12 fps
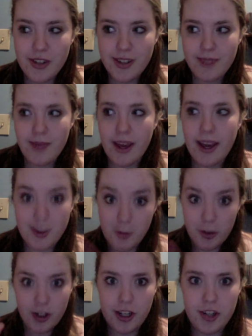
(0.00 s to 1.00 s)
my
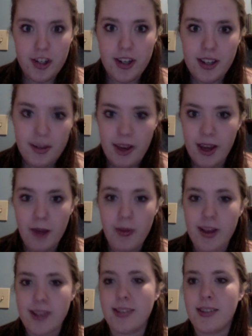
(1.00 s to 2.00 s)
exploration in makeup
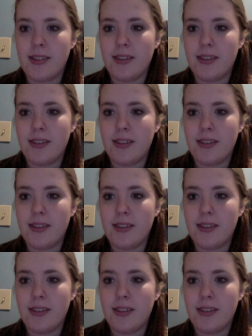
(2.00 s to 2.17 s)
has